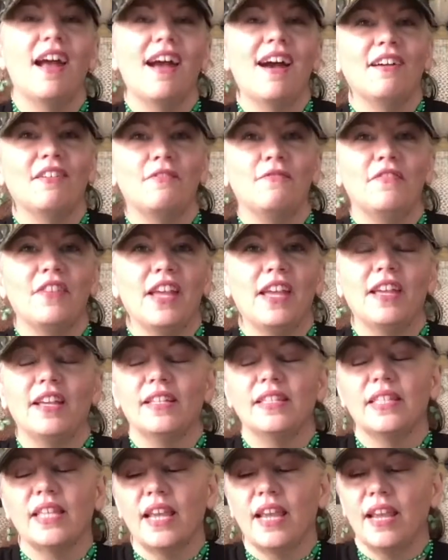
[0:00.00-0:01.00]
out of
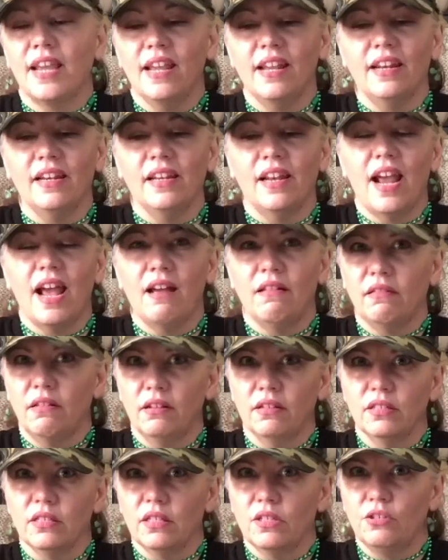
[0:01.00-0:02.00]
things and how
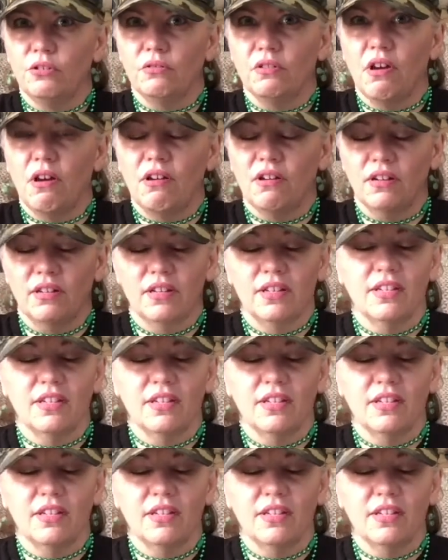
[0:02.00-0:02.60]
long is too long